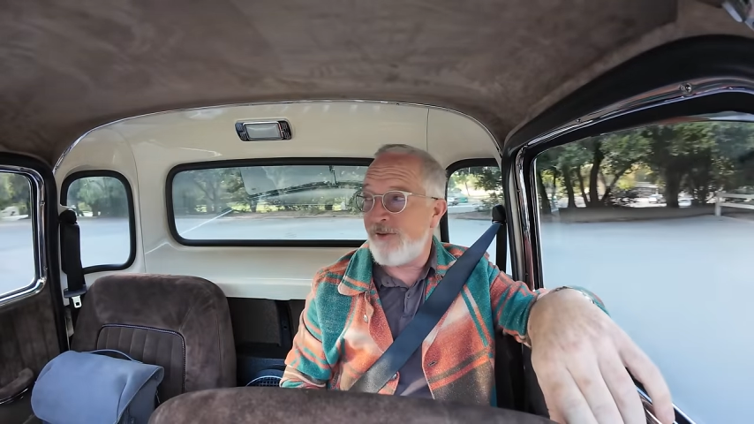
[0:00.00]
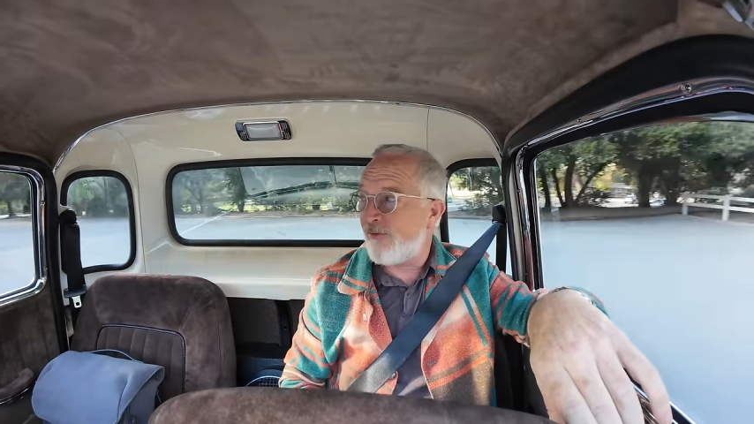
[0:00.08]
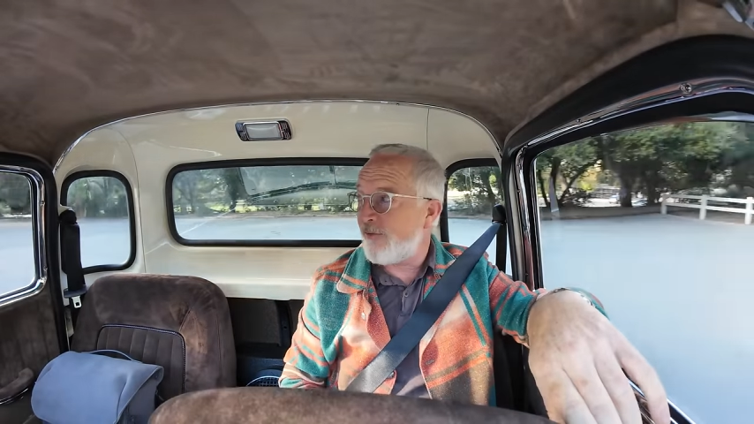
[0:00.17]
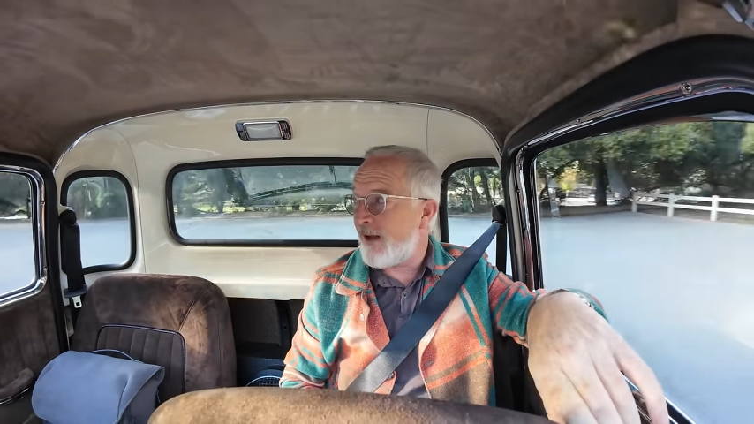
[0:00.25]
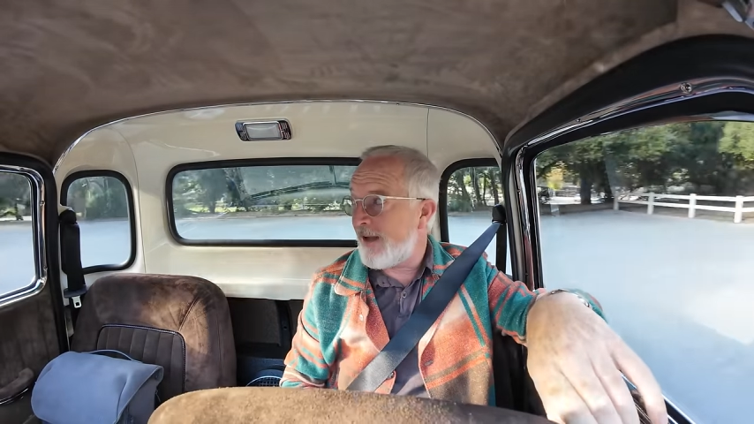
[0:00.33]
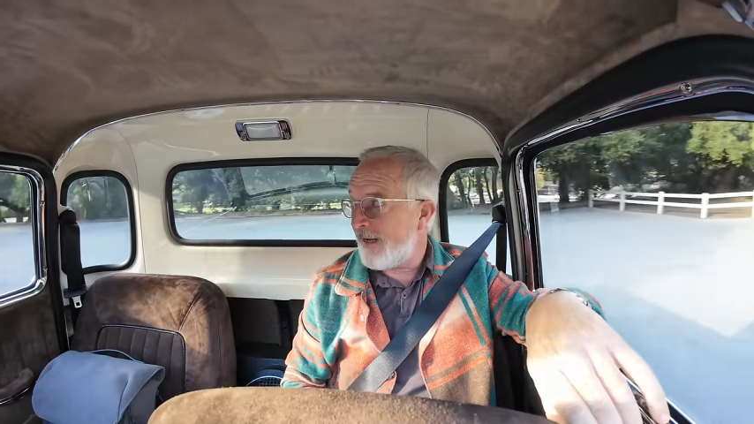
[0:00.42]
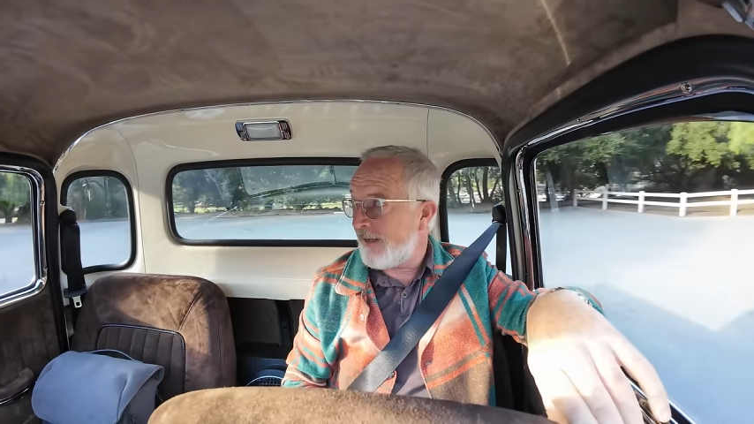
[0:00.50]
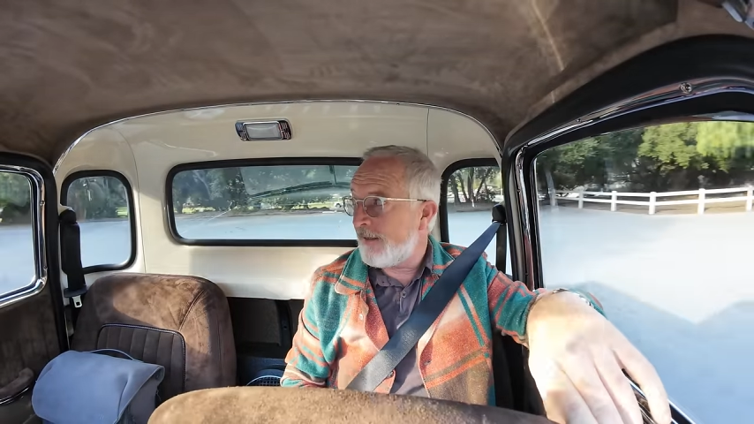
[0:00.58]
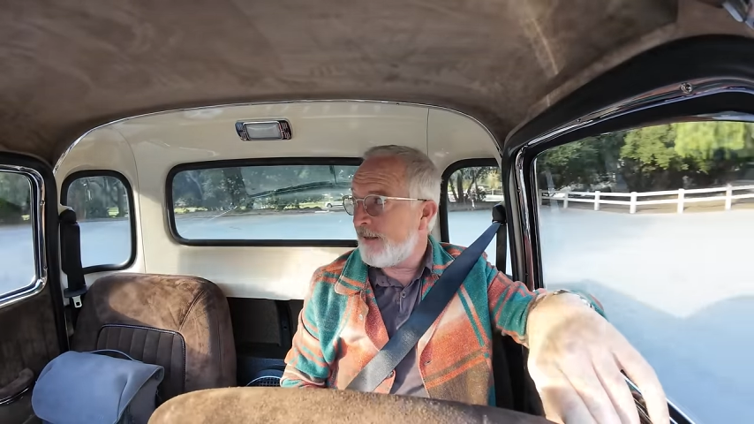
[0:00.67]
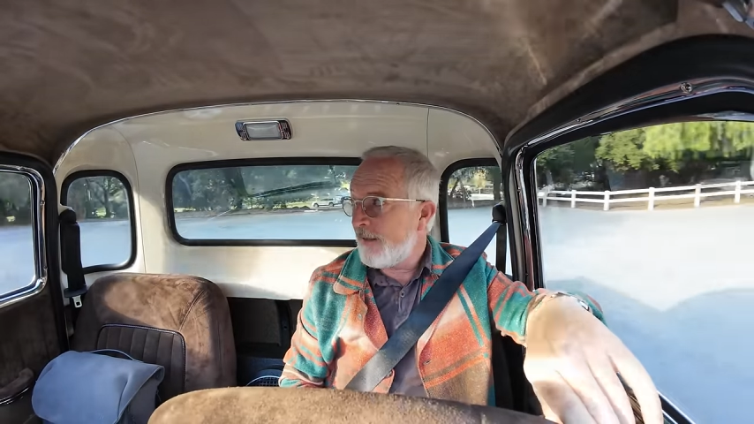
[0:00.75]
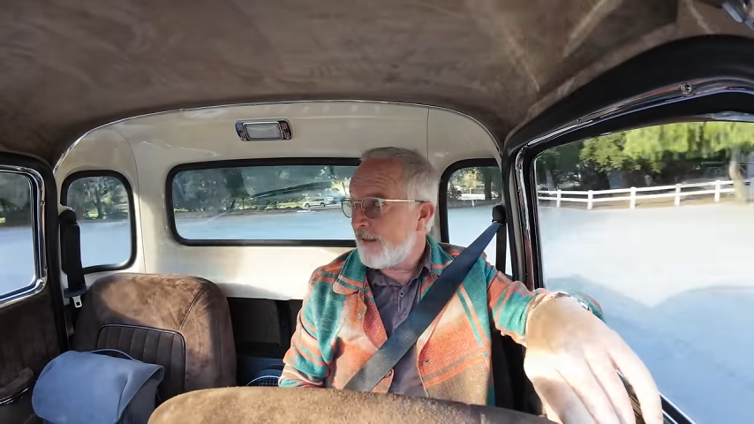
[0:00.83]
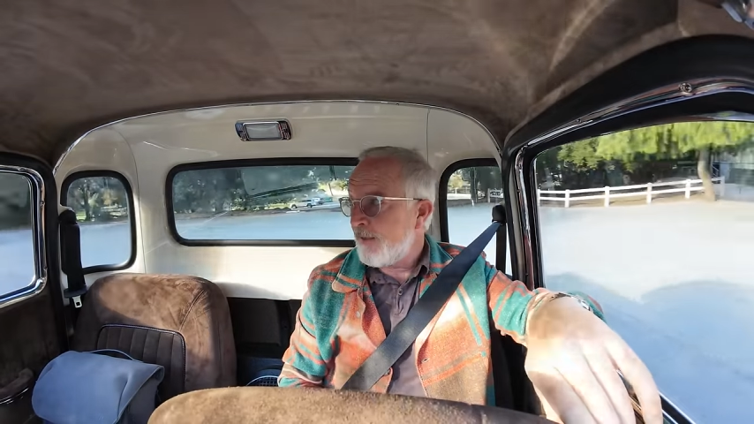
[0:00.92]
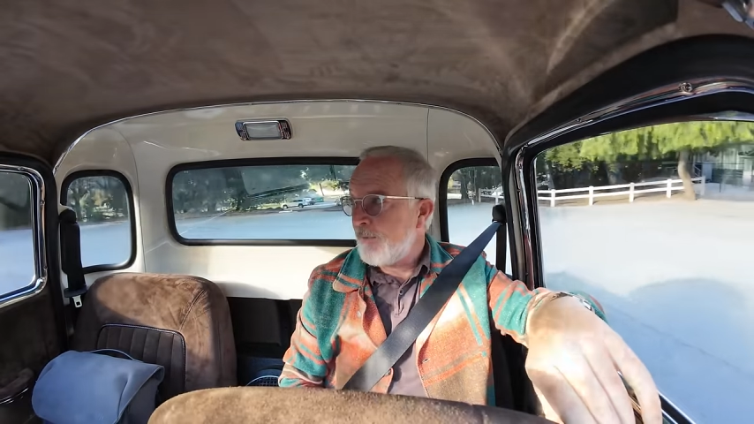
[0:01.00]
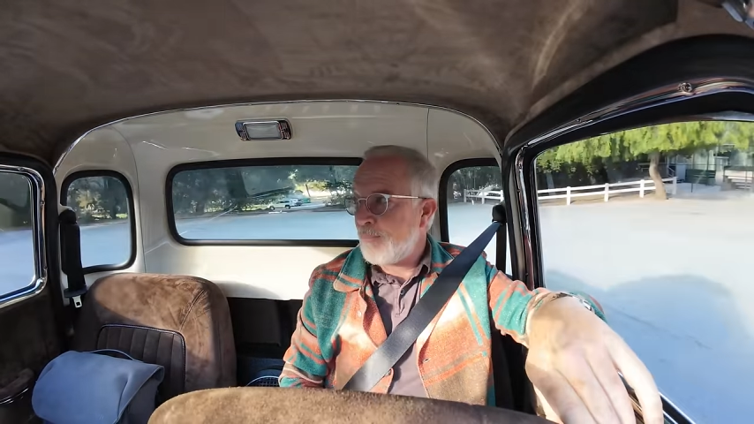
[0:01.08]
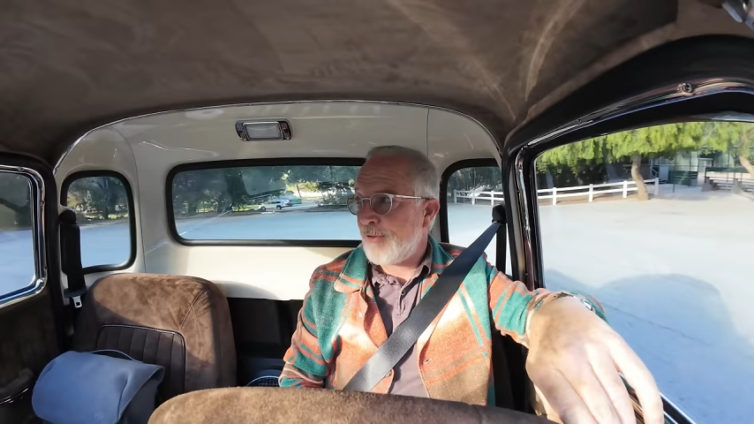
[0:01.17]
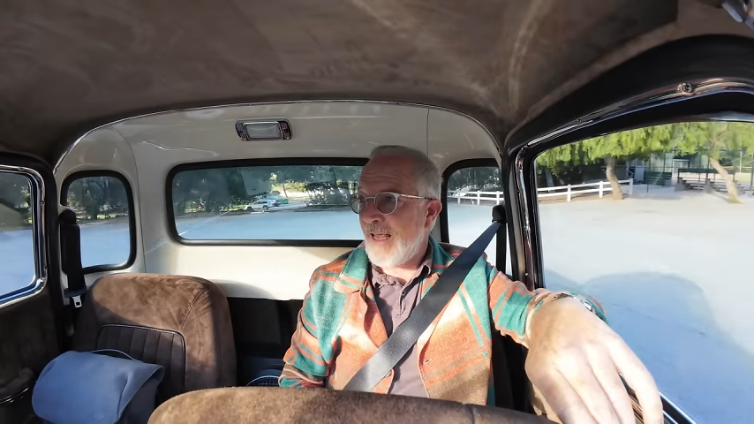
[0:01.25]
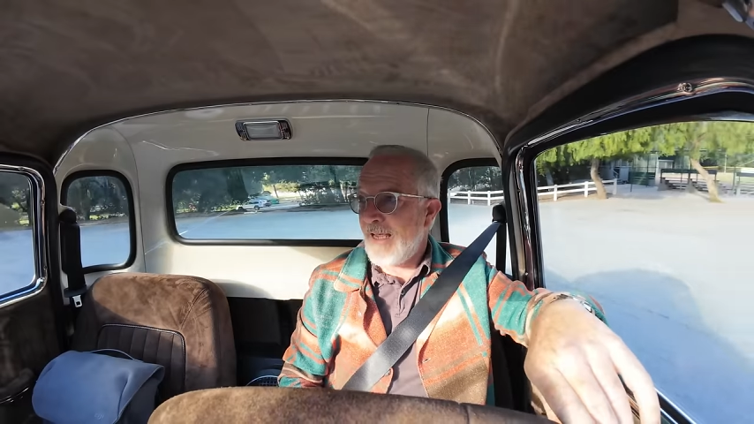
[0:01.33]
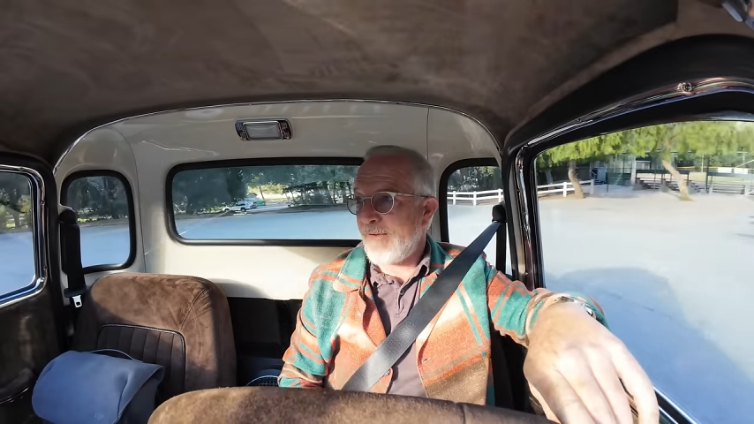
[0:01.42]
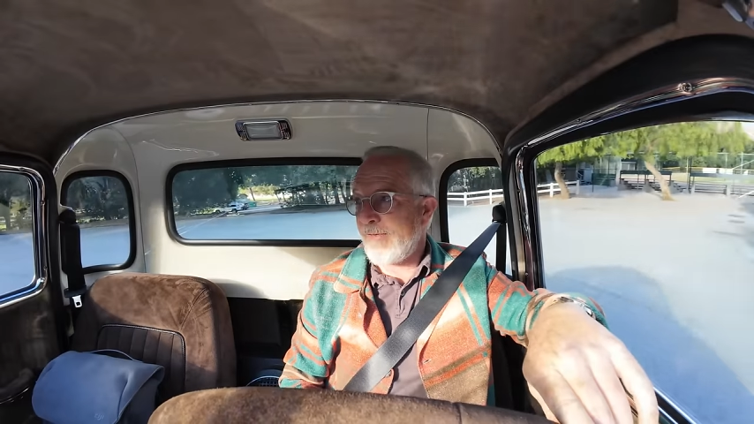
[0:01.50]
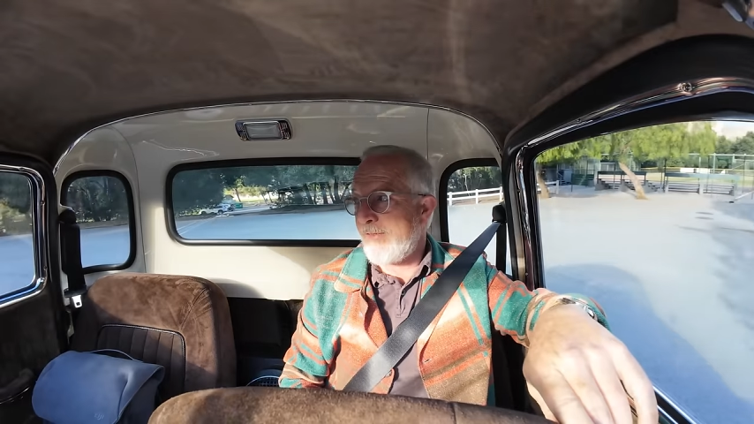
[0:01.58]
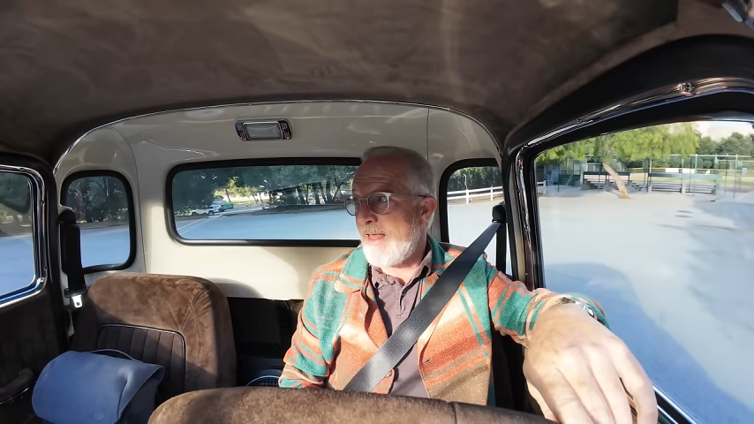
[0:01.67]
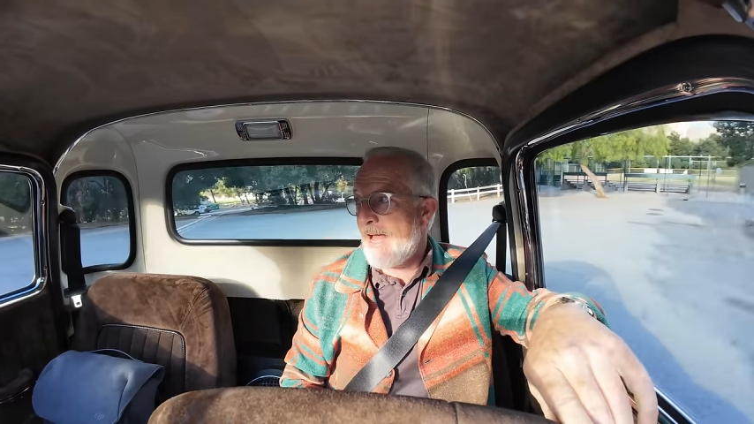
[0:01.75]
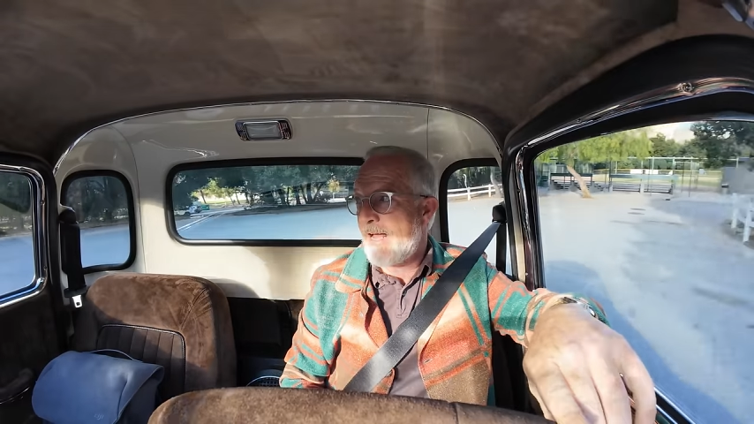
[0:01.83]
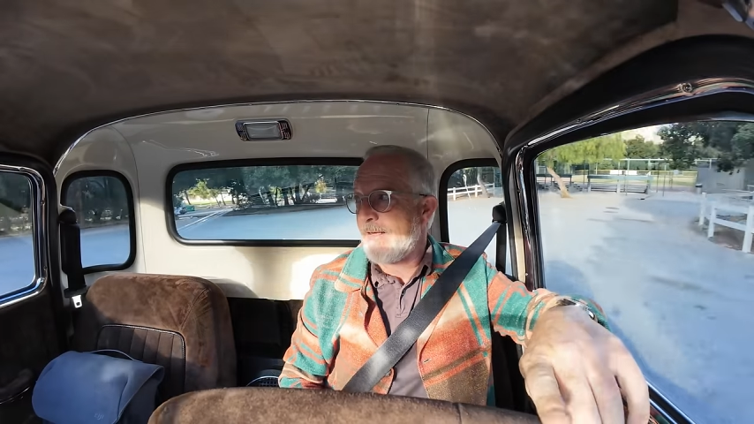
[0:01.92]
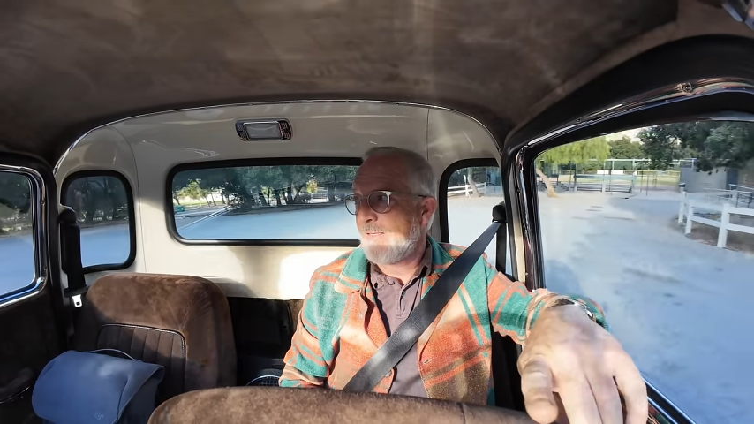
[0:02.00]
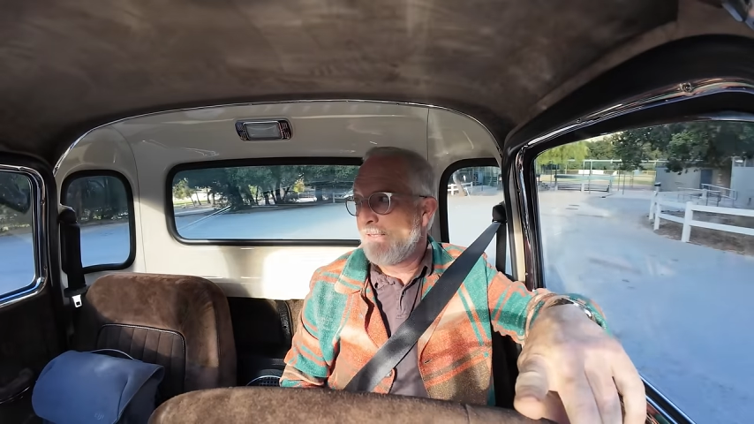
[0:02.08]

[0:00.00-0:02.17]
find planks that